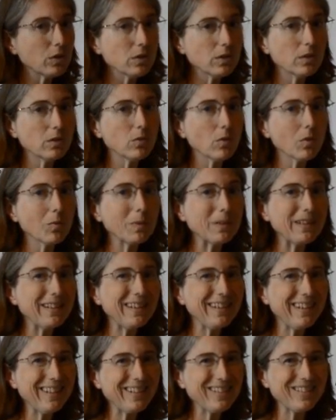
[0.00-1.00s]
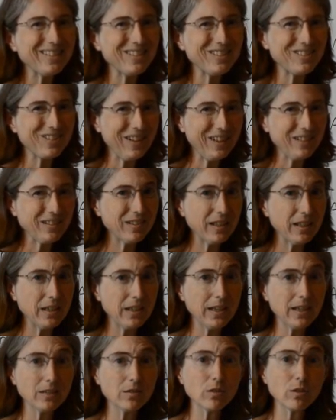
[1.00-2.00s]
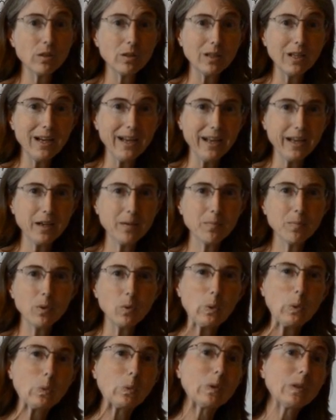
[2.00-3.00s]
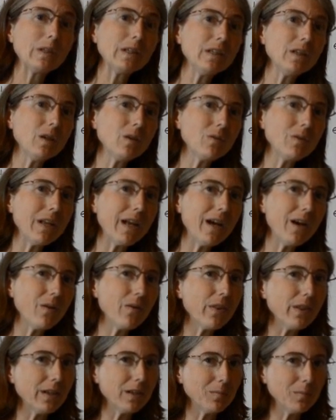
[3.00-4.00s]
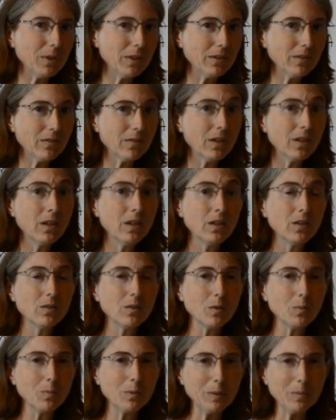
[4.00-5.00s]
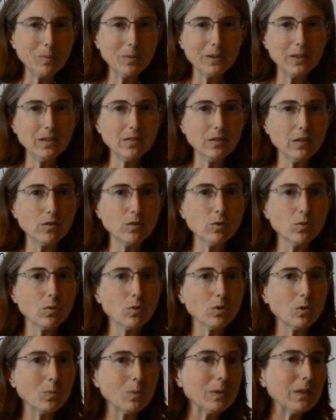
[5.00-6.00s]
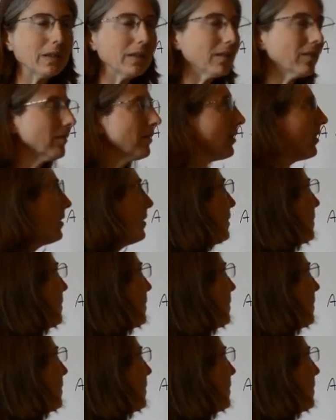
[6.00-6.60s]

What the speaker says: which normally in English is translated as to like, but we really know now that it means to be pleasing to or to please.